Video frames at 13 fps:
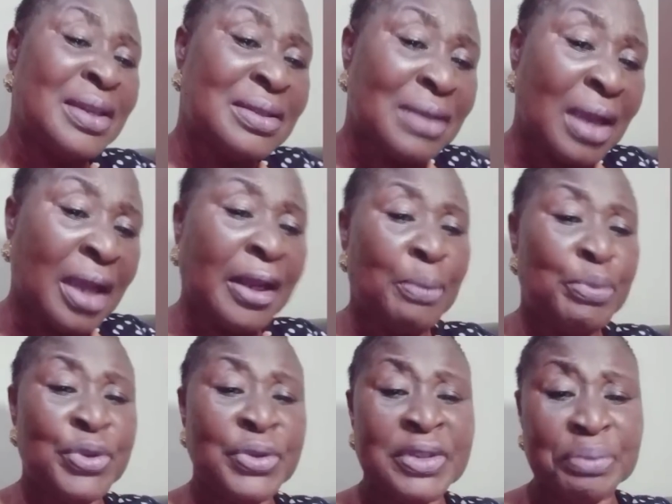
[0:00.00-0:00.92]
the gate and
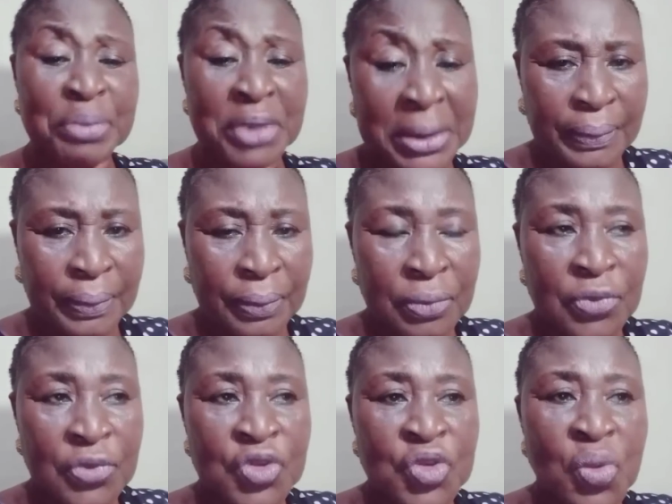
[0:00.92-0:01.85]
abuses me.
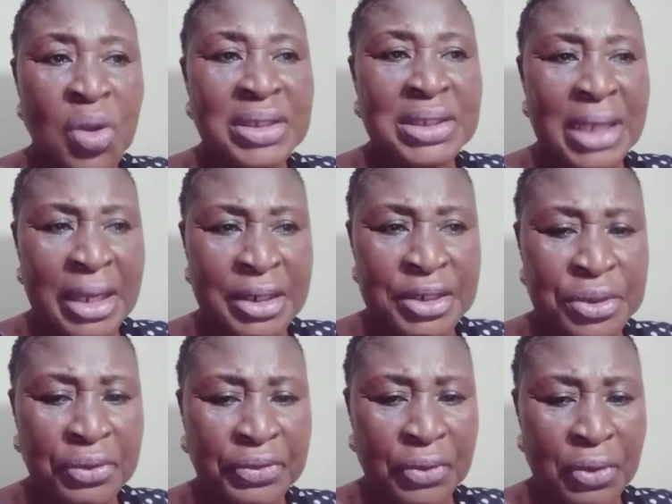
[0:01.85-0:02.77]
Towards the
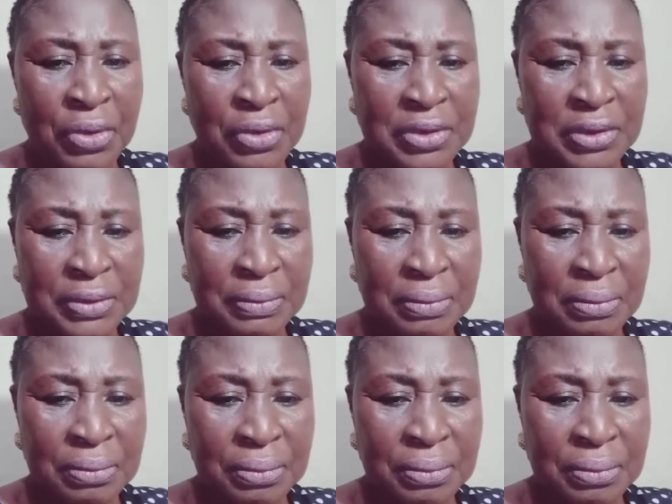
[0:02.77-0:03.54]
ending of August,